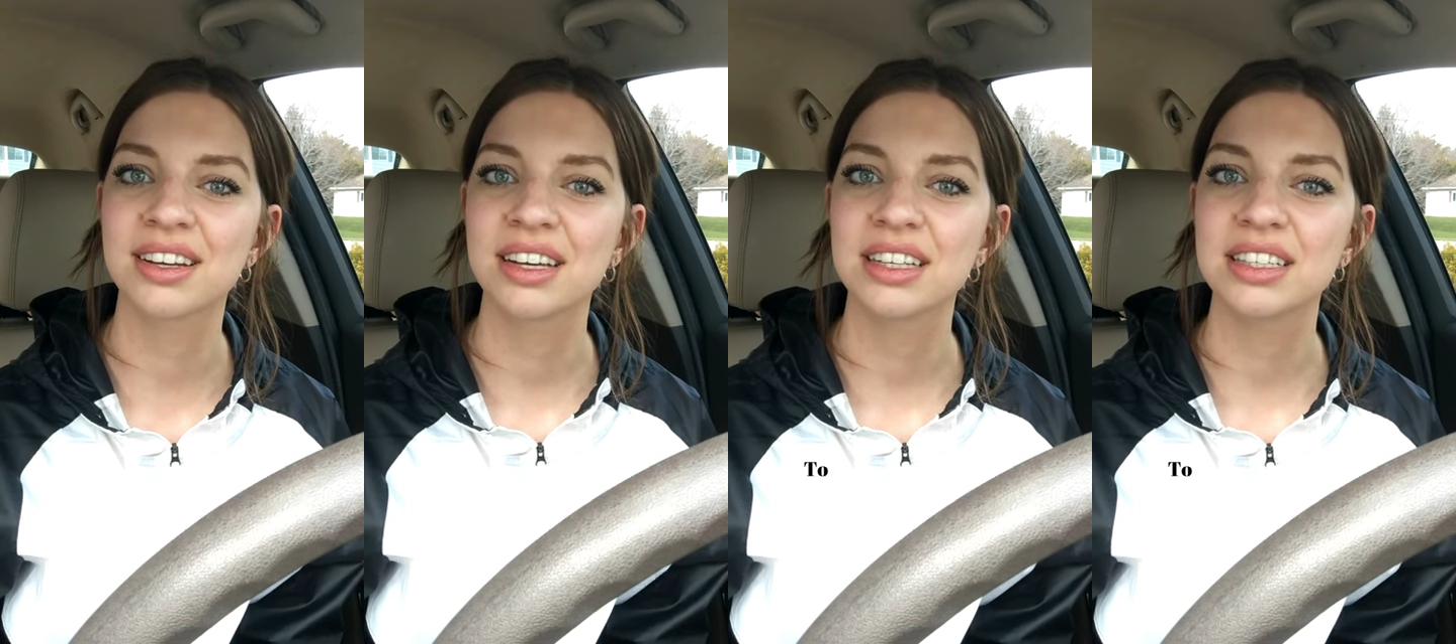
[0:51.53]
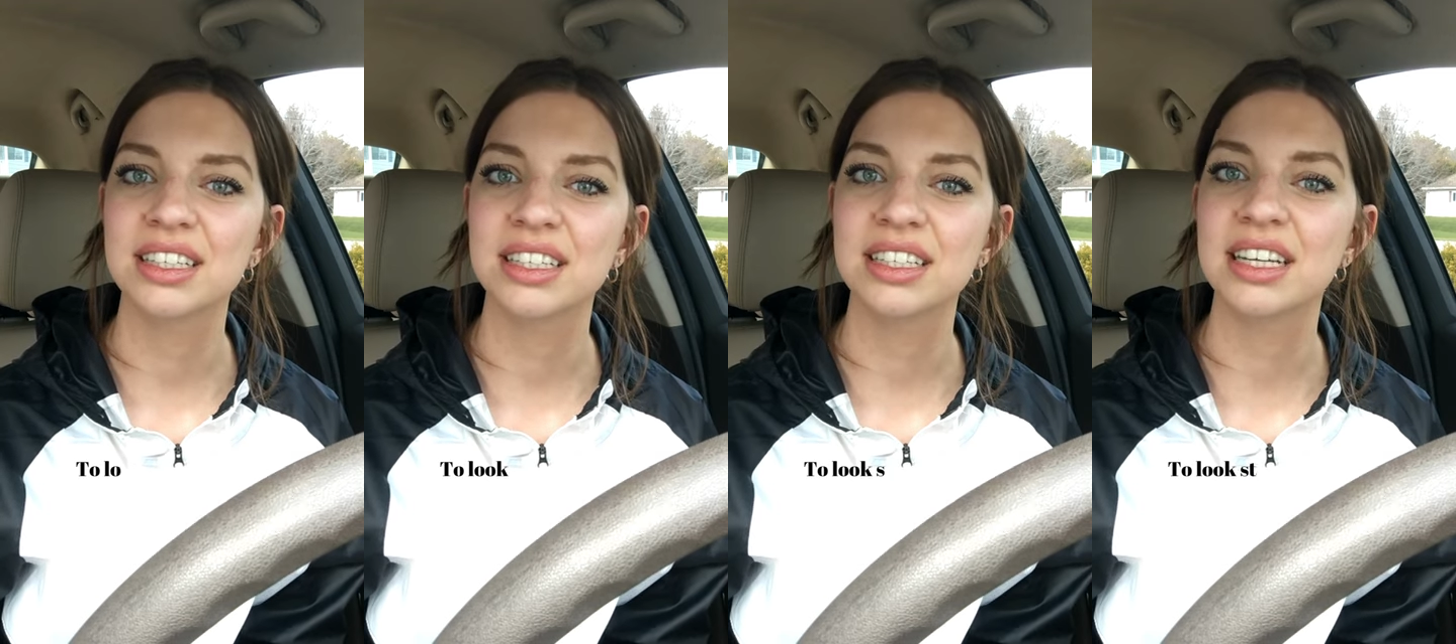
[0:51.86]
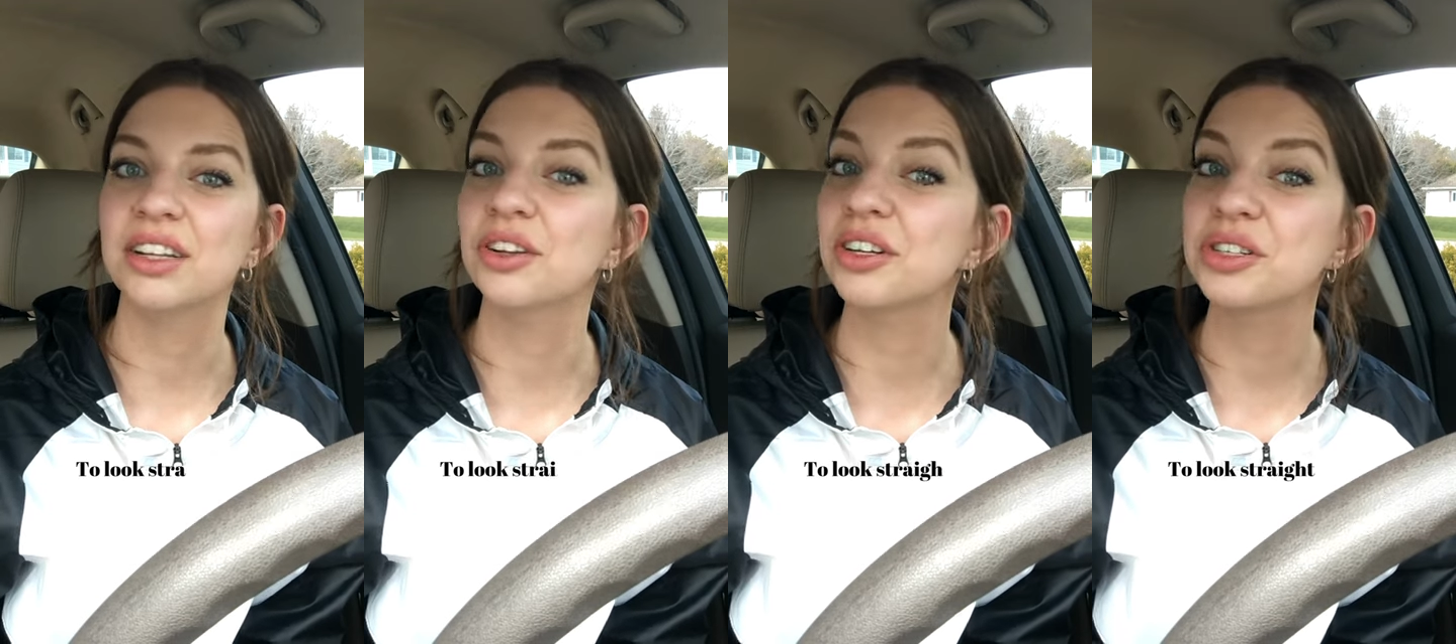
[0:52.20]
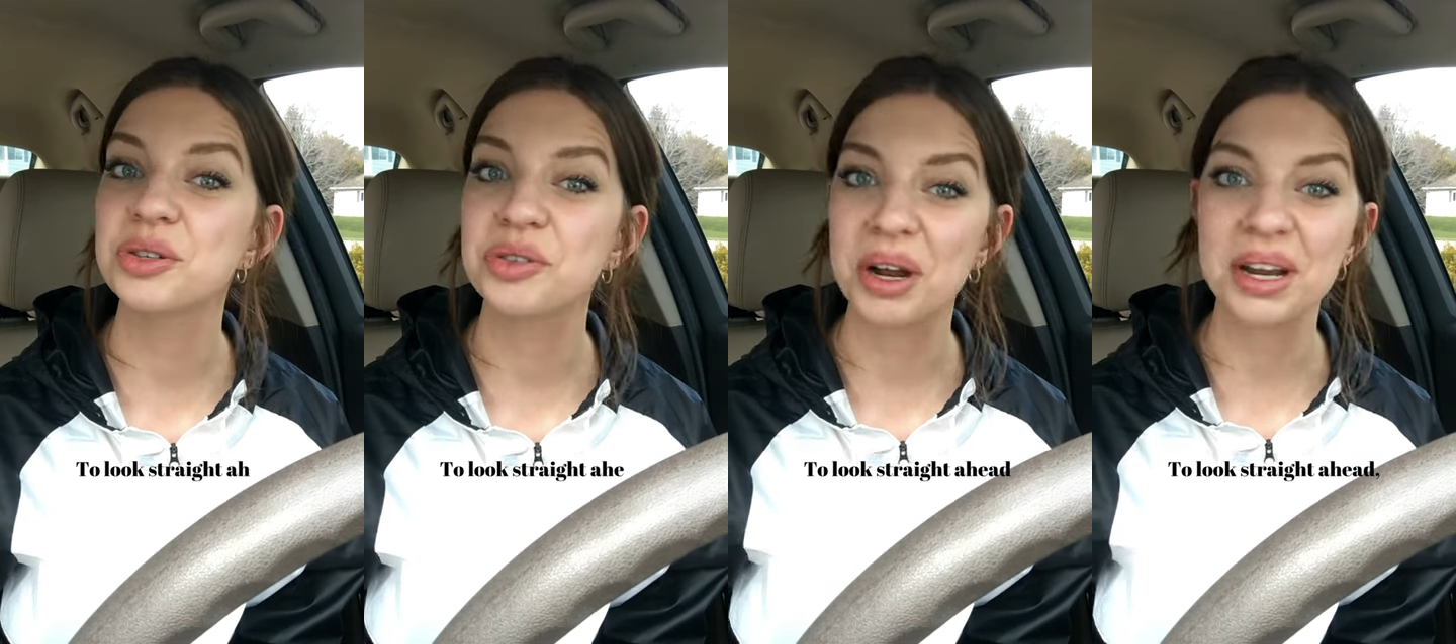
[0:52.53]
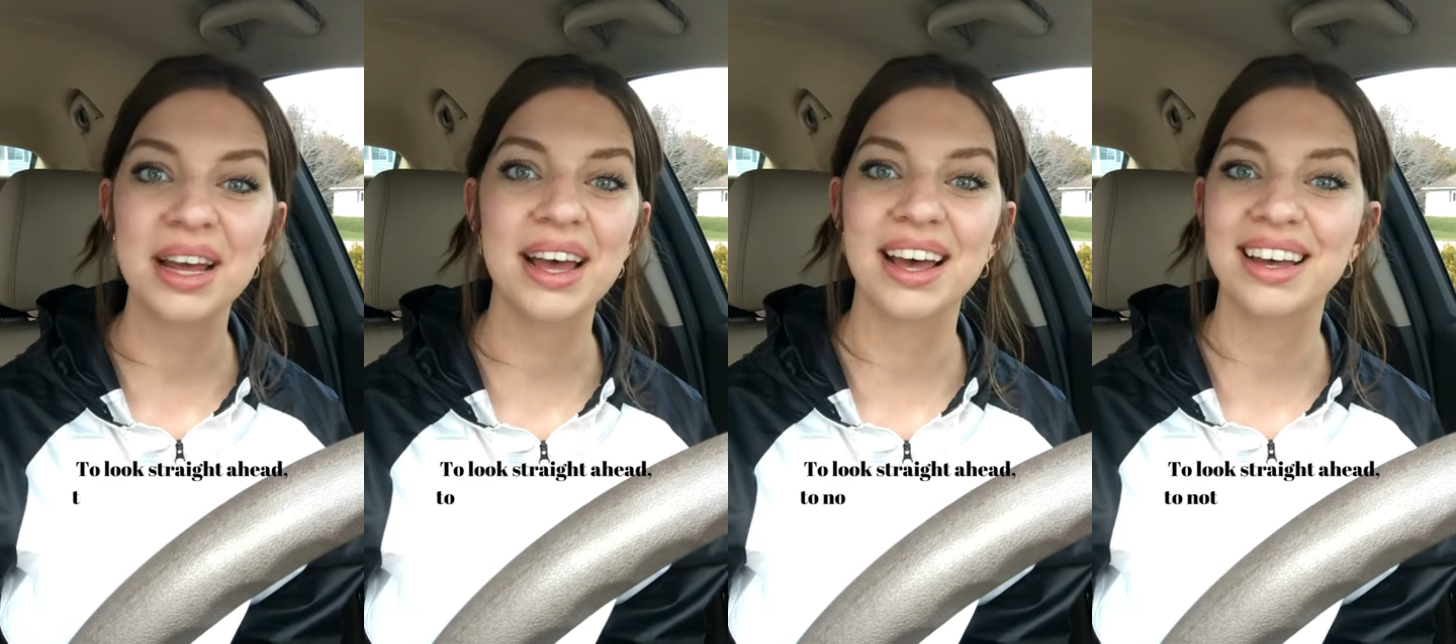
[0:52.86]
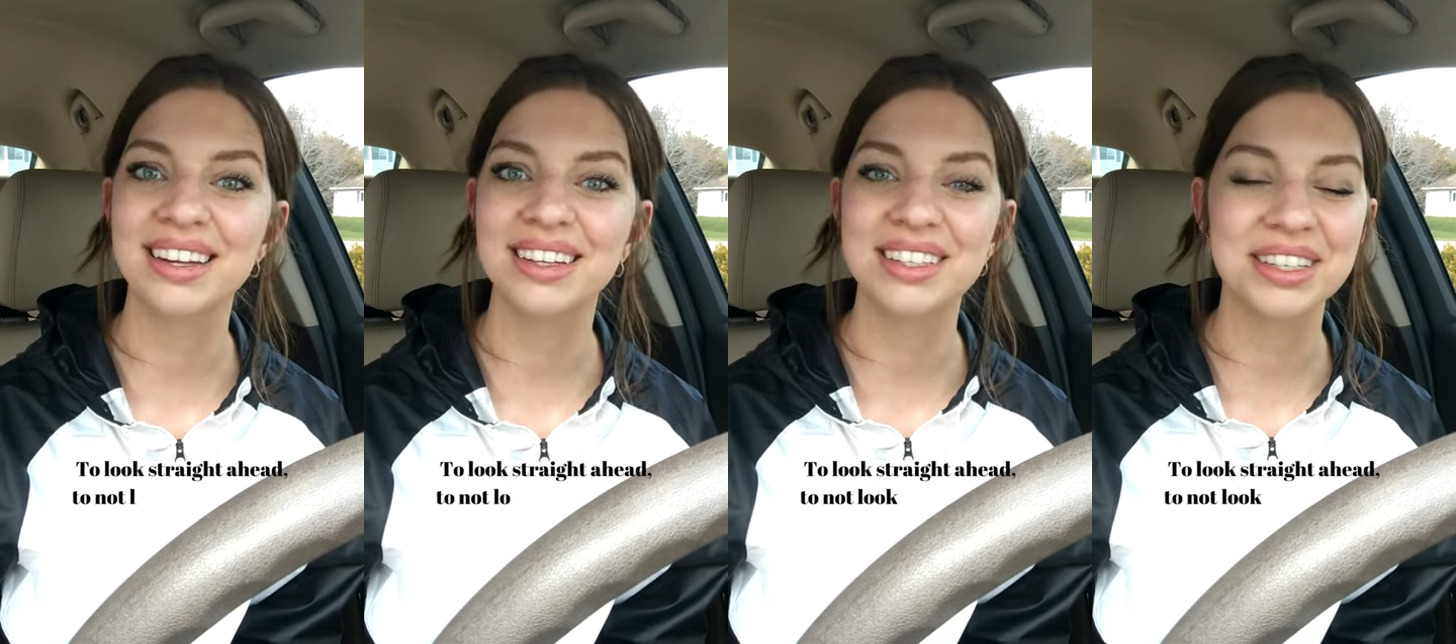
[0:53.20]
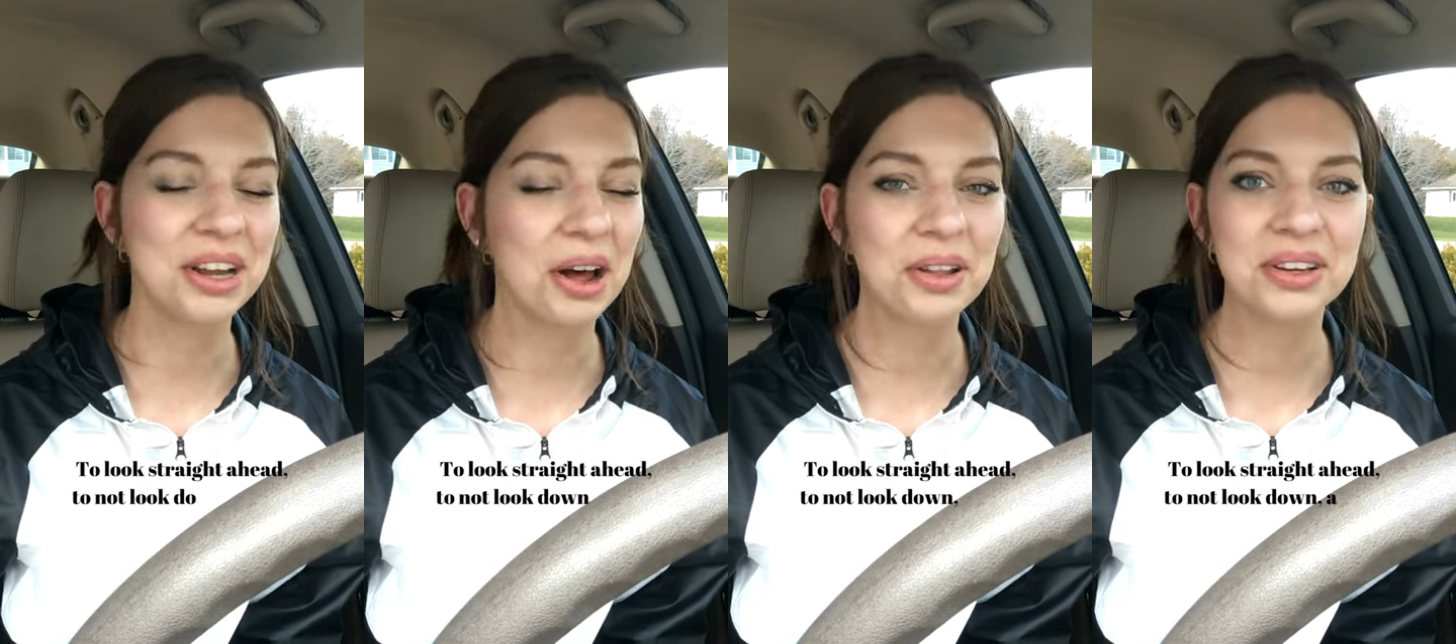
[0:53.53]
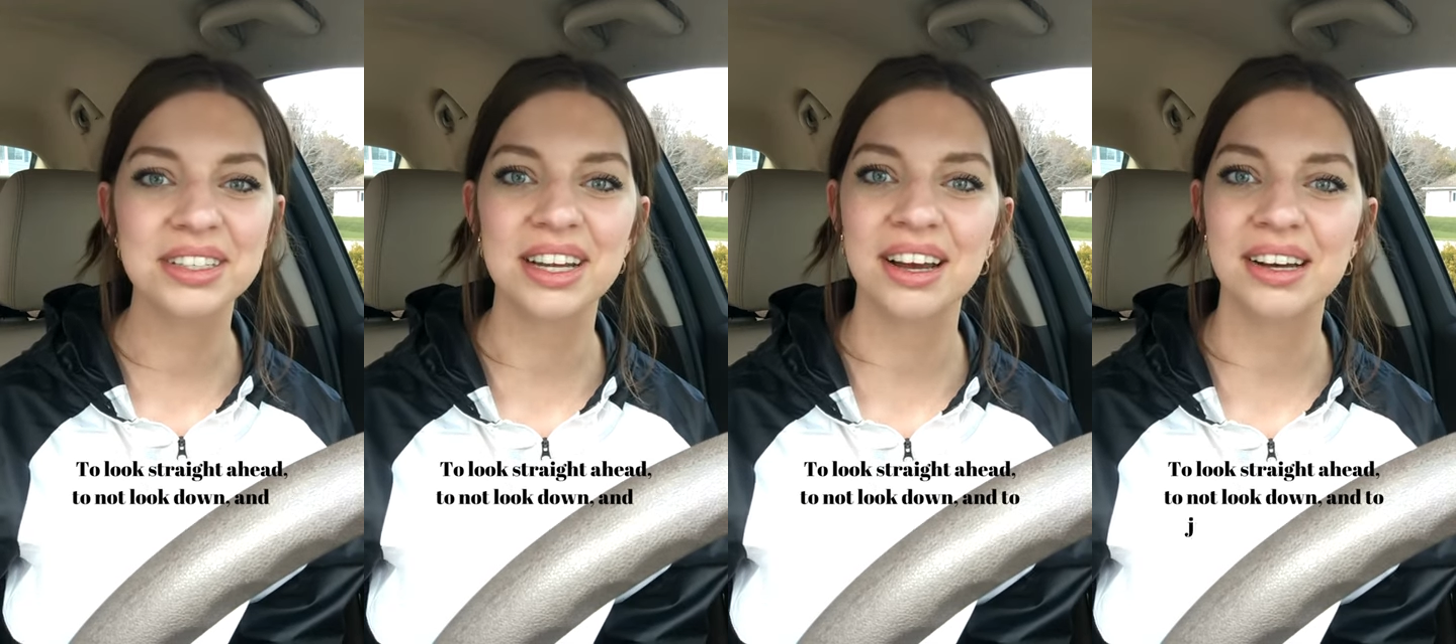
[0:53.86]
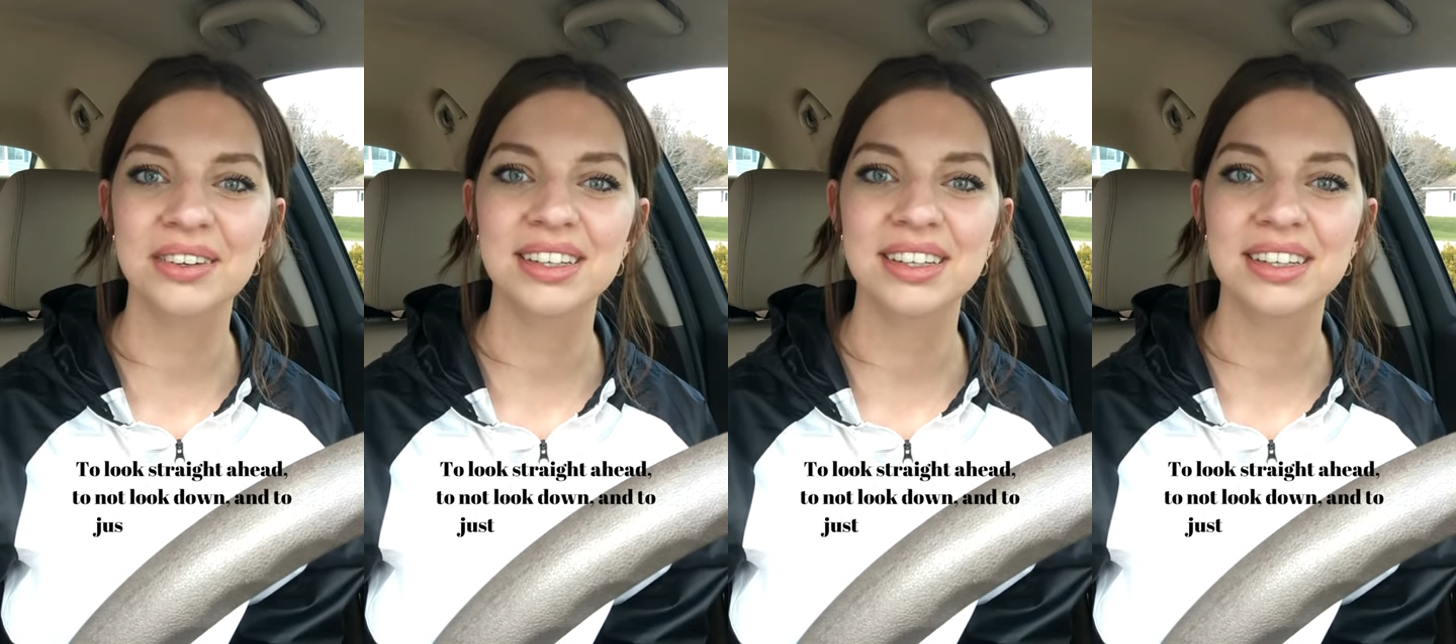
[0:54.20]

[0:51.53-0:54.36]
to, look straight ahead, to not look down,